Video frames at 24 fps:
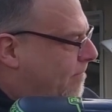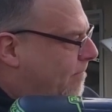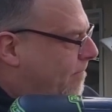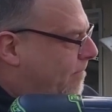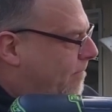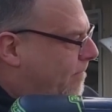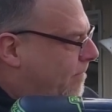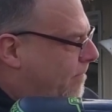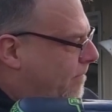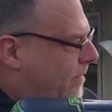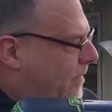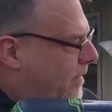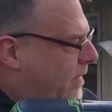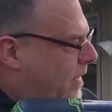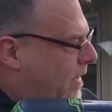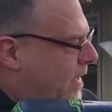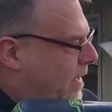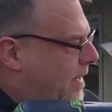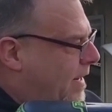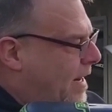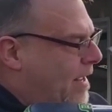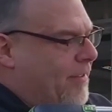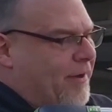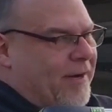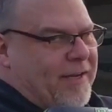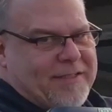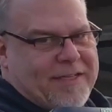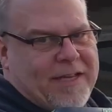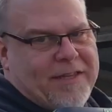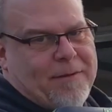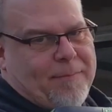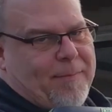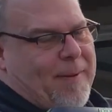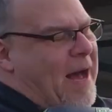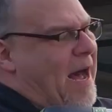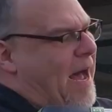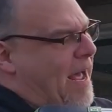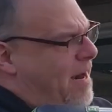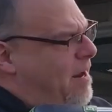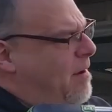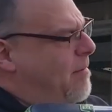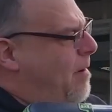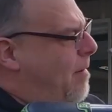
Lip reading: That was just at the bottom.